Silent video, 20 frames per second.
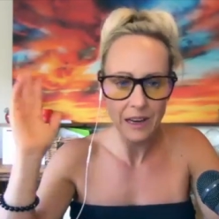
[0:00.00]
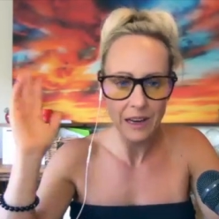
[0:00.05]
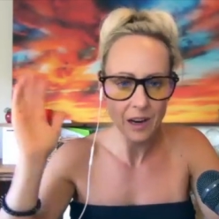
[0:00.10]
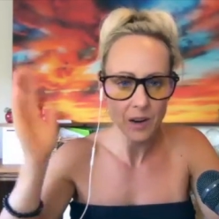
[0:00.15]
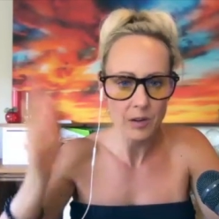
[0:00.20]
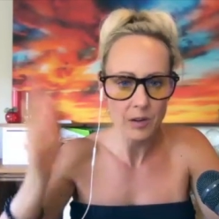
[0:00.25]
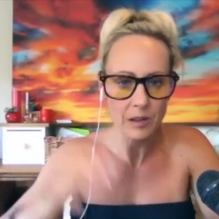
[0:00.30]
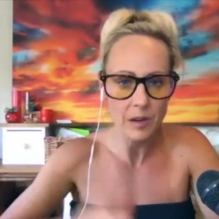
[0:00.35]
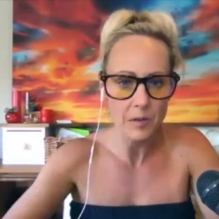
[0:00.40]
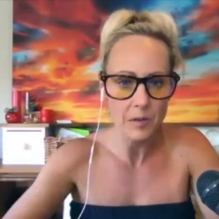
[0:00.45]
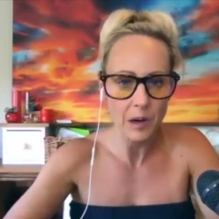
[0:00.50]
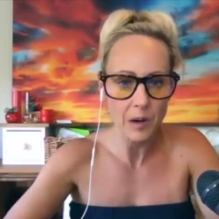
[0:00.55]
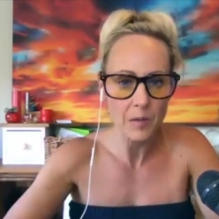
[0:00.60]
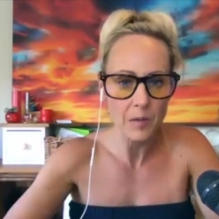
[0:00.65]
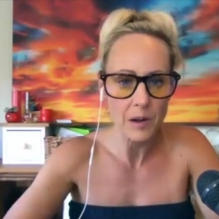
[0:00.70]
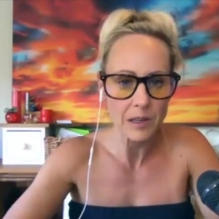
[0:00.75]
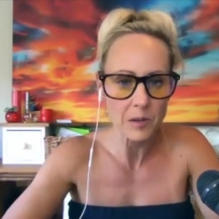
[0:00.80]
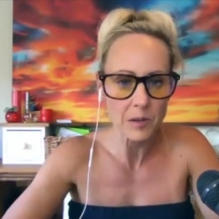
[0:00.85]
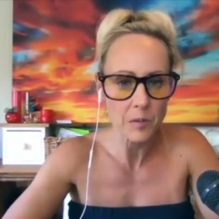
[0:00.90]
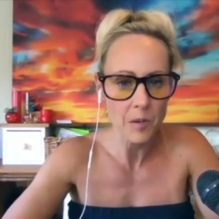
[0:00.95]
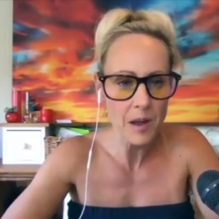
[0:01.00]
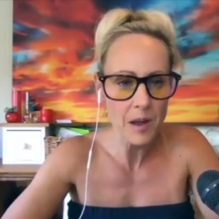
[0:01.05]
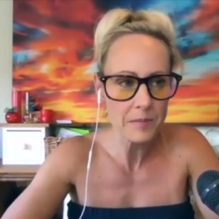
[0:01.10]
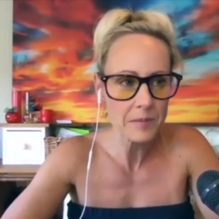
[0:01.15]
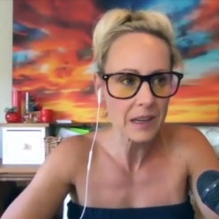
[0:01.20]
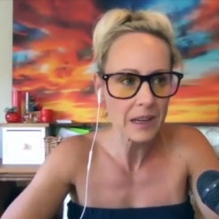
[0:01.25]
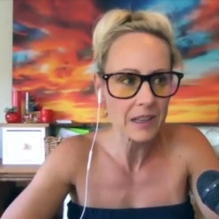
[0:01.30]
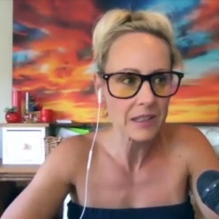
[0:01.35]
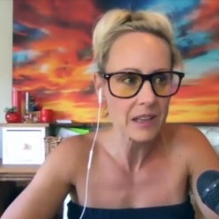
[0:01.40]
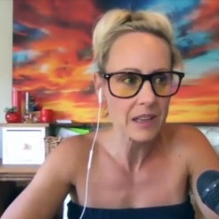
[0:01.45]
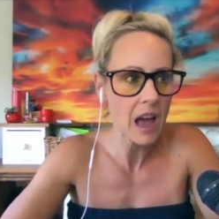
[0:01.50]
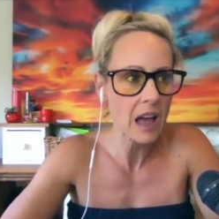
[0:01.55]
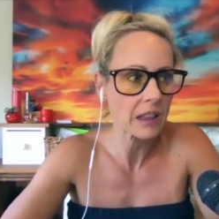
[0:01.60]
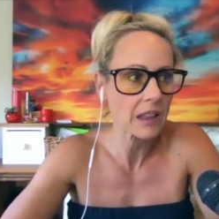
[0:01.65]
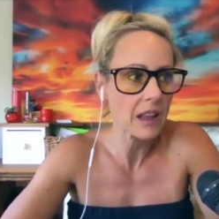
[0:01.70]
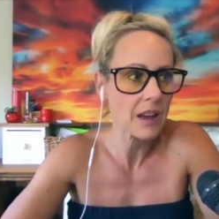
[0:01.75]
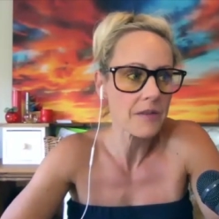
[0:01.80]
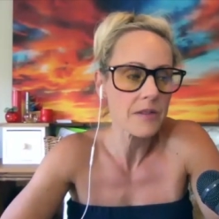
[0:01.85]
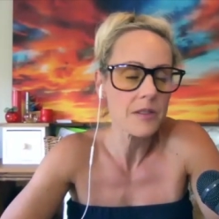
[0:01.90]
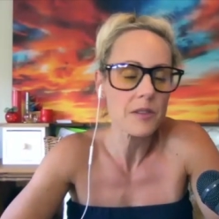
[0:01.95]
I only work one-to-one because I
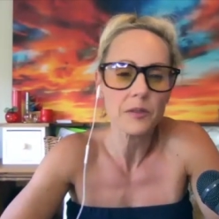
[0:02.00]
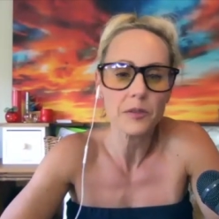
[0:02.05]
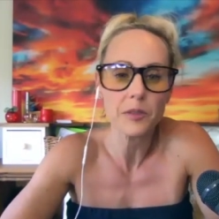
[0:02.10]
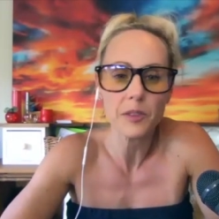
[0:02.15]
love the